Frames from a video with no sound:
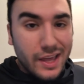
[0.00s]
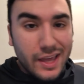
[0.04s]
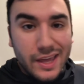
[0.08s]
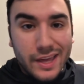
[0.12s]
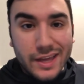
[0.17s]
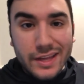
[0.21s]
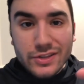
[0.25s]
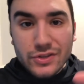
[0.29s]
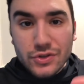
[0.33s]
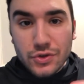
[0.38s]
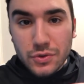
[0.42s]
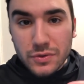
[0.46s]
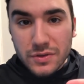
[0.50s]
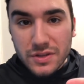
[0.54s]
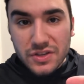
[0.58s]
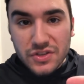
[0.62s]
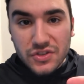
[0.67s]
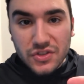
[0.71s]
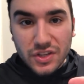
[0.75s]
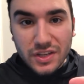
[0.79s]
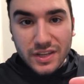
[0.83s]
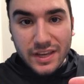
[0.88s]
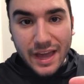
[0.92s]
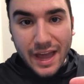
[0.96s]
into
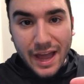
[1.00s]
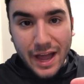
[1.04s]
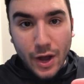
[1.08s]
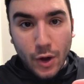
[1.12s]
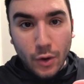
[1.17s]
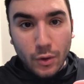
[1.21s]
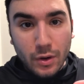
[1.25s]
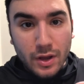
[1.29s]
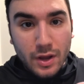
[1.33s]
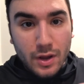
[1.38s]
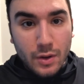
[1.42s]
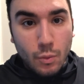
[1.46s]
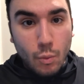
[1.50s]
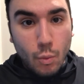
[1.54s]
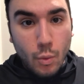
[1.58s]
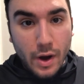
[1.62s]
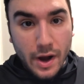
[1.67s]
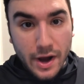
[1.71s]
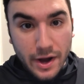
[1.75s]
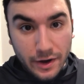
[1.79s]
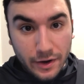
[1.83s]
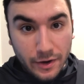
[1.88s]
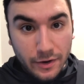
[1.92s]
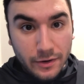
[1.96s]
this account
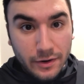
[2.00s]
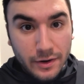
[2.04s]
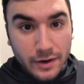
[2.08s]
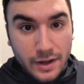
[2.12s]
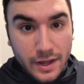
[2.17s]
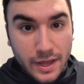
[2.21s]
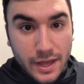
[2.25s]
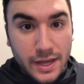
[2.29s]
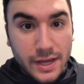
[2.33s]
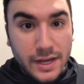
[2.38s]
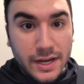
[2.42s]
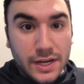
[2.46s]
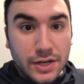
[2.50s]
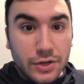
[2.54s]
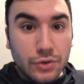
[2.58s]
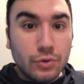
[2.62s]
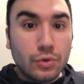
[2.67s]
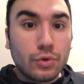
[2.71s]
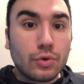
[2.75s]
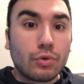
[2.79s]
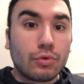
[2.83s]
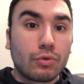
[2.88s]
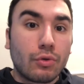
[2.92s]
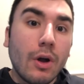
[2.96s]
where it
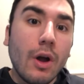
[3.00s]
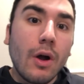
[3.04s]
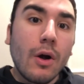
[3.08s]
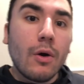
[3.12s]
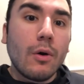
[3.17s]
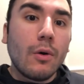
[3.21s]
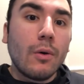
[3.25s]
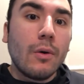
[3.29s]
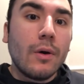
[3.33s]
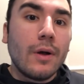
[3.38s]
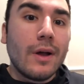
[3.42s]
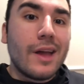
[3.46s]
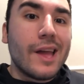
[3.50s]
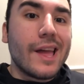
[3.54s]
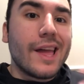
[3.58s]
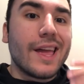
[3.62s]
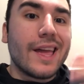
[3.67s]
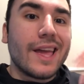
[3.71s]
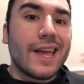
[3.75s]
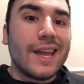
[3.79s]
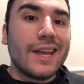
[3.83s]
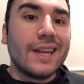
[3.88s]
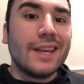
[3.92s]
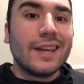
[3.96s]
can grow
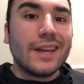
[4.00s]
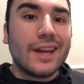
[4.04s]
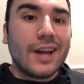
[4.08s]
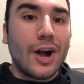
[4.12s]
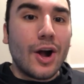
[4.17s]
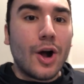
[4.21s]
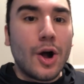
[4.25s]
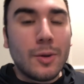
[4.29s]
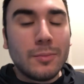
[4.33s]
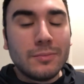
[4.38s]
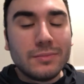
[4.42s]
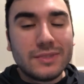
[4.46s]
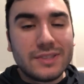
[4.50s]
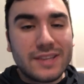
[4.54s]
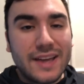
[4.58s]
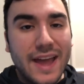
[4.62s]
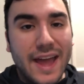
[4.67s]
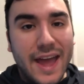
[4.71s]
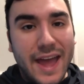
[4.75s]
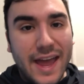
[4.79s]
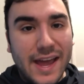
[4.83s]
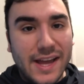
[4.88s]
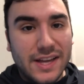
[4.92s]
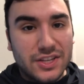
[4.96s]
income
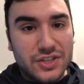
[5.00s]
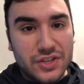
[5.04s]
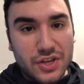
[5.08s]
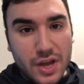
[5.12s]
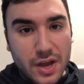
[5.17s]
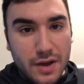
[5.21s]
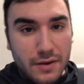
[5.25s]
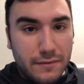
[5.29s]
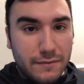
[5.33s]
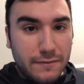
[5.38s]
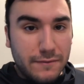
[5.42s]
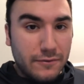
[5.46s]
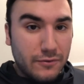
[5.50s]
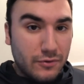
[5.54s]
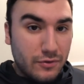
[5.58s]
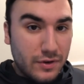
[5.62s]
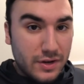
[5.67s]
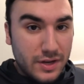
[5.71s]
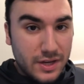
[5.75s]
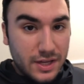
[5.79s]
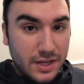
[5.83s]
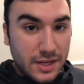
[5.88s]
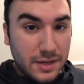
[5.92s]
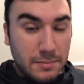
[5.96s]
tax
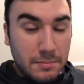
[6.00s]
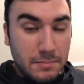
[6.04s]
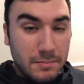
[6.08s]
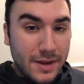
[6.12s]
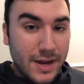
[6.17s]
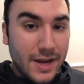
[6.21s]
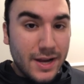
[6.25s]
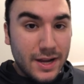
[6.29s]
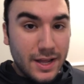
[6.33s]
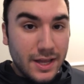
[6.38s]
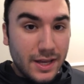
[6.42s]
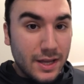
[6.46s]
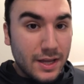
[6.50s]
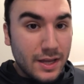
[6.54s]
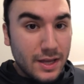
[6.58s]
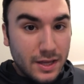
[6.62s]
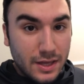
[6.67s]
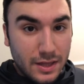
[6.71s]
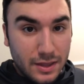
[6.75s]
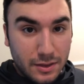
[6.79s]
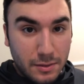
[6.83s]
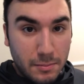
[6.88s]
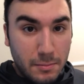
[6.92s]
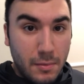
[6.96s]
free, meaning
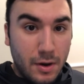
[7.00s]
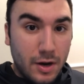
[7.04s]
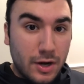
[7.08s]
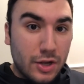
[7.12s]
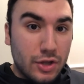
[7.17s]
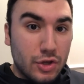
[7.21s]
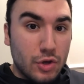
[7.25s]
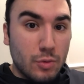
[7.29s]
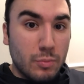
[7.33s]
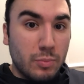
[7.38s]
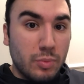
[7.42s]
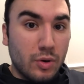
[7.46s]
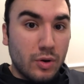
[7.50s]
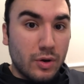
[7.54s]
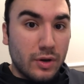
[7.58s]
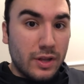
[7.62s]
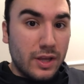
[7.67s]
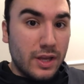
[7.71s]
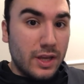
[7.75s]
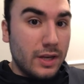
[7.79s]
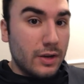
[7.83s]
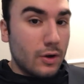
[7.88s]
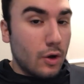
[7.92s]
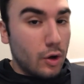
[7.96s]
the money you put
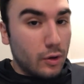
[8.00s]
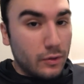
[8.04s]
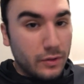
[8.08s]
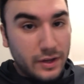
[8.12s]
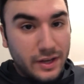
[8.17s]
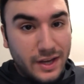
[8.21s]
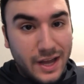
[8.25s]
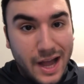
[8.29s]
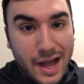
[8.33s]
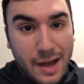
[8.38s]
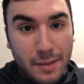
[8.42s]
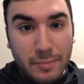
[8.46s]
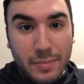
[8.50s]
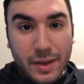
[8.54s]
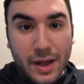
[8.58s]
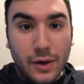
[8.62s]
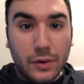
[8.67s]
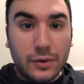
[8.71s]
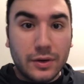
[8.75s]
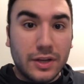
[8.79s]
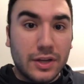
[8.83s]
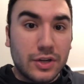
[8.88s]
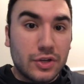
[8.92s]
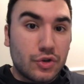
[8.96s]
in, all the
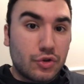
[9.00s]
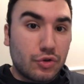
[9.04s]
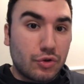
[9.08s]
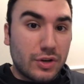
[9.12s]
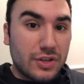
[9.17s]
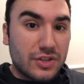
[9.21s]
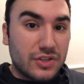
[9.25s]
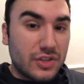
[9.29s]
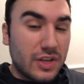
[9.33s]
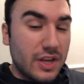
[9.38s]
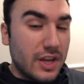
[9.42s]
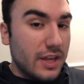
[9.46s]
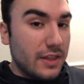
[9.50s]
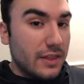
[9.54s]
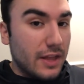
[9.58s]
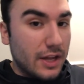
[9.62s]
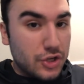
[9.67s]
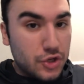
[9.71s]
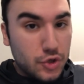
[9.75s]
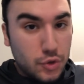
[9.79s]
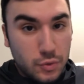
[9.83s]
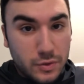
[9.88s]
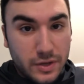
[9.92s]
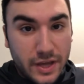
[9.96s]
compound interest
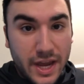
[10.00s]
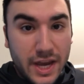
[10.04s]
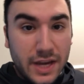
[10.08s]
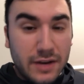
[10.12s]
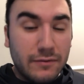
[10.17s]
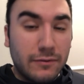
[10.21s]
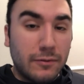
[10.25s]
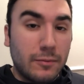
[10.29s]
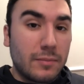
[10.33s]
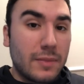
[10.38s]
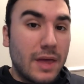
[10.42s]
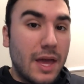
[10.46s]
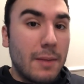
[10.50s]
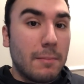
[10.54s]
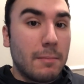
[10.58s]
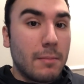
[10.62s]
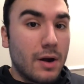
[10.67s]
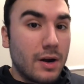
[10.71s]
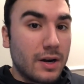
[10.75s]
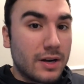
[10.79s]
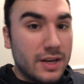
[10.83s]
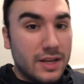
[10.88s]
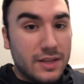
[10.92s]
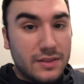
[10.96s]
that you gain from that
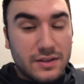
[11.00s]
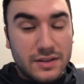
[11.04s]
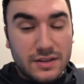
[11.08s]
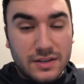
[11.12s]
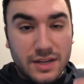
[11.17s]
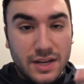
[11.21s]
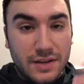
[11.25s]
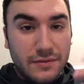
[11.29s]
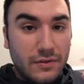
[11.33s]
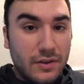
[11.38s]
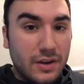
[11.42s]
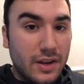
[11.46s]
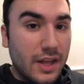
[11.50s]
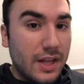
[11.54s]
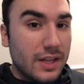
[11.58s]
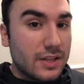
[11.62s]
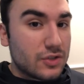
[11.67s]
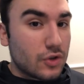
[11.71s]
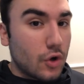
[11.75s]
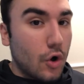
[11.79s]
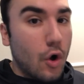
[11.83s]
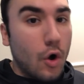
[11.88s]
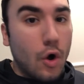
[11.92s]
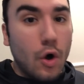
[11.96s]
money, the
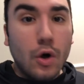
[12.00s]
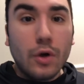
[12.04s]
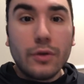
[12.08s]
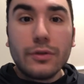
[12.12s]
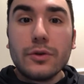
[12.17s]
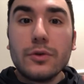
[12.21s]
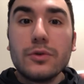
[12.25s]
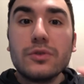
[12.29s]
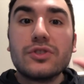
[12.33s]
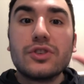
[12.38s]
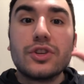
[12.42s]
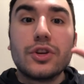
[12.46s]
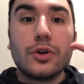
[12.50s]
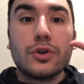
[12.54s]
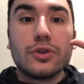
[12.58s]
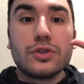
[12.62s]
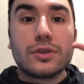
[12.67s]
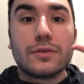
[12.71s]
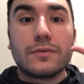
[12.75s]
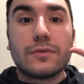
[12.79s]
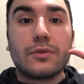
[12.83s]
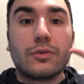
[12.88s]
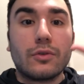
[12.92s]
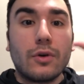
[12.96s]
dividends, all those years
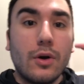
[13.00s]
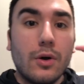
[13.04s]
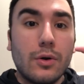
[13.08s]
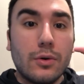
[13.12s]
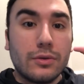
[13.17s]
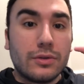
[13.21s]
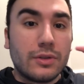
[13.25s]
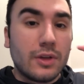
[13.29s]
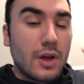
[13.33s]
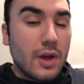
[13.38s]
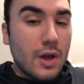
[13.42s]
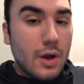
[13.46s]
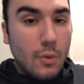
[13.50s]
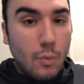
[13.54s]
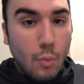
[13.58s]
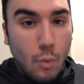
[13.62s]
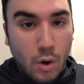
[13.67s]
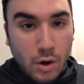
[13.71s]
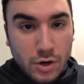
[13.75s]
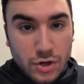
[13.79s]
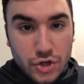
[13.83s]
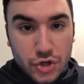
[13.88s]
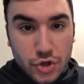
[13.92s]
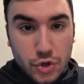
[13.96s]
of growth,
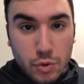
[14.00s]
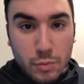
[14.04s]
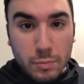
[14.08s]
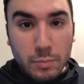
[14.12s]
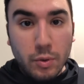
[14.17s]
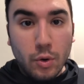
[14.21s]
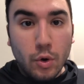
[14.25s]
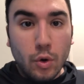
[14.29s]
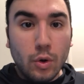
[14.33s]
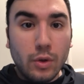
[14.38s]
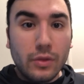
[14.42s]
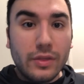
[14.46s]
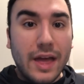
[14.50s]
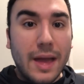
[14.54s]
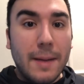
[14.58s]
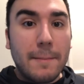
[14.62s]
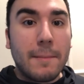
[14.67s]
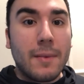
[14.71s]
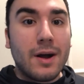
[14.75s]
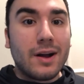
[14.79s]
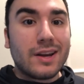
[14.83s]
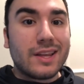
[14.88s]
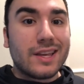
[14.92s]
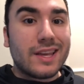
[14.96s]
once you pull that
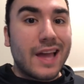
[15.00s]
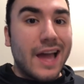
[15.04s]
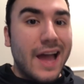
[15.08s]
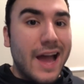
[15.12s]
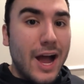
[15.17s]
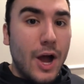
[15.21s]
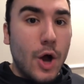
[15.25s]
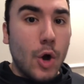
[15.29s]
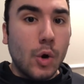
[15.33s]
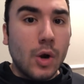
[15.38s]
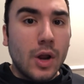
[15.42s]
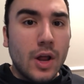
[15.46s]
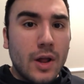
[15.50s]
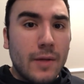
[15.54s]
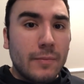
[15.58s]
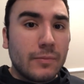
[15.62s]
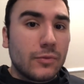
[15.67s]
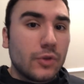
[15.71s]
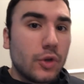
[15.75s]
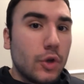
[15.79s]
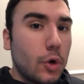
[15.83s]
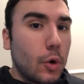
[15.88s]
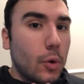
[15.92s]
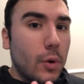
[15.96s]
money out,
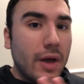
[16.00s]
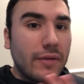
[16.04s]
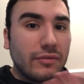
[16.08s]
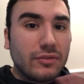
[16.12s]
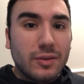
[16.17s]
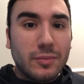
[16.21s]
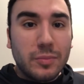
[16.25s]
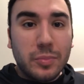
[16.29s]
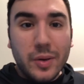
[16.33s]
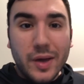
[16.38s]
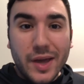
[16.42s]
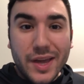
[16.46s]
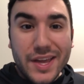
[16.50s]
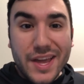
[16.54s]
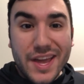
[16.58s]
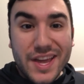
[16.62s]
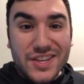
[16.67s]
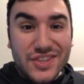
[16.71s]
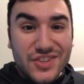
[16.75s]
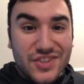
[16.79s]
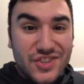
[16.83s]
you don't have to pay a